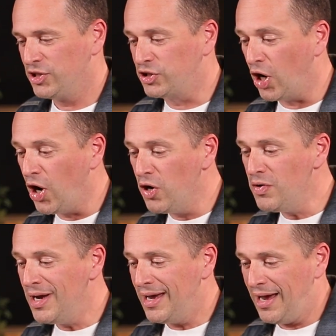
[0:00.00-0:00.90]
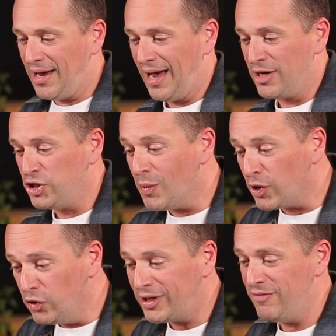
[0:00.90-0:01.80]
Go, you are
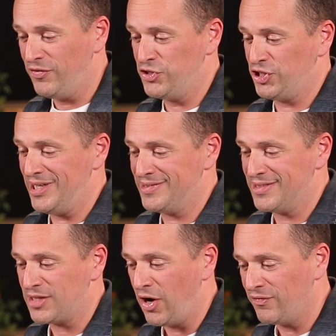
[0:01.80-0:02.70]
looking for Jesus